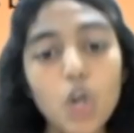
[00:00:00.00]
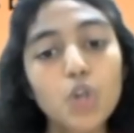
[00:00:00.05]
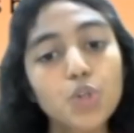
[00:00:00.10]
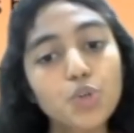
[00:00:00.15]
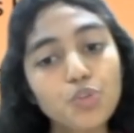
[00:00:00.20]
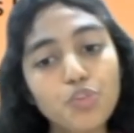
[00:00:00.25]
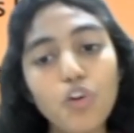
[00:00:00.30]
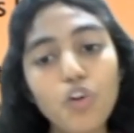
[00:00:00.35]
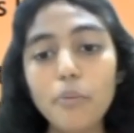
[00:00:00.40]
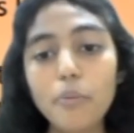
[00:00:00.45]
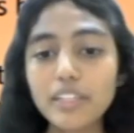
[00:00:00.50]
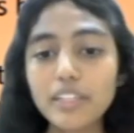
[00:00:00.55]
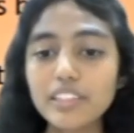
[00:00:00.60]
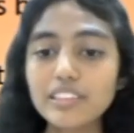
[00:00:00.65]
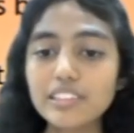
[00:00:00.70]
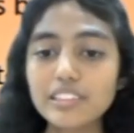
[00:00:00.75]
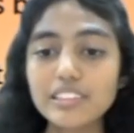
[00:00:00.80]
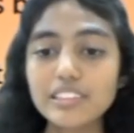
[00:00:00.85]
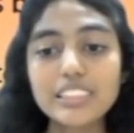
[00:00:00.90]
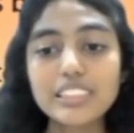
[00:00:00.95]
to form
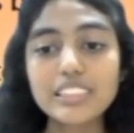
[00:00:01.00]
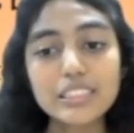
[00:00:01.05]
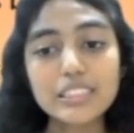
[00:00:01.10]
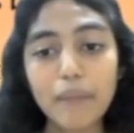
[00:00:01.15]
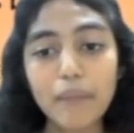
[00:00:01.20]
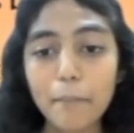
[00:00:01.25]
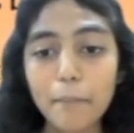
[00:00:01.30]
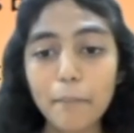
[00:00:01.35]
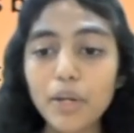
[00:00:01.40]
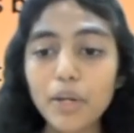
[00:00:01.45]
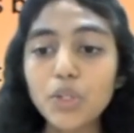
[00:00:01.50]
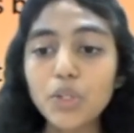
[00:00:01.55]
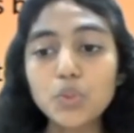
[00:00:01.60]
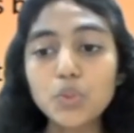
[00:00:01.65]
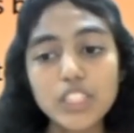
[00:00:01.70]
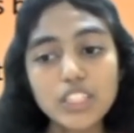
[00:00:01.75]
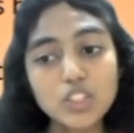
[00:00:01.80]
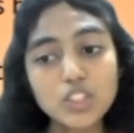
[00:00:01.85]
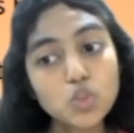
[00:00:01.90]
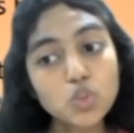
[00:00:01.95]
crystals is by
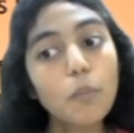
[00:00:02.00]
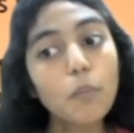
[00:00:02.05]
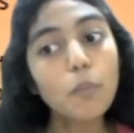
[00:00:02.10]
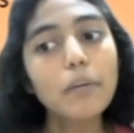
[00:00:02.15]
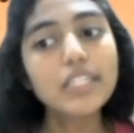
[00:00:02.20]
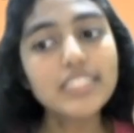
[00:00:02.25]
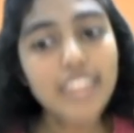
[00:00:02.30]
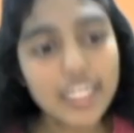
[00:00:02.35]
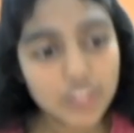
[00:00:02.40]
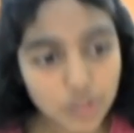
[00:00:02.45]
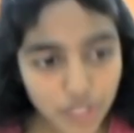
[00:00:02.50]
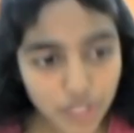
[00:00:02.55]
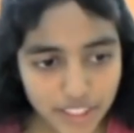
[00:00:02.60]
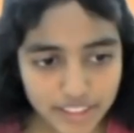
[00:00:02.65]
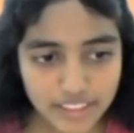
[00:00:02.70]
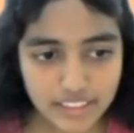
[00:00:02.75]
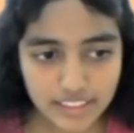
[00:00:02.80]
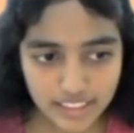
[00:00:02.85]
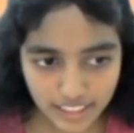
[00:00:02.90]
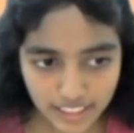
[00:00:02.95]
producing
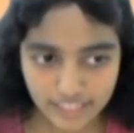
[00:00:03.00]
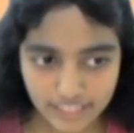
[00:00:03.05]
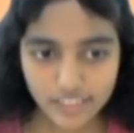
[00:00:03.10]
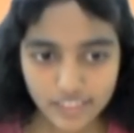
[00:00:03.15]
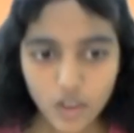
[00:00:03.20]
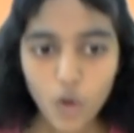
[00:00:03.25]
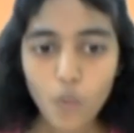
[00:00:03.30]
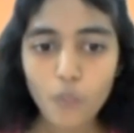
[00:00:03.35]
supersaturated state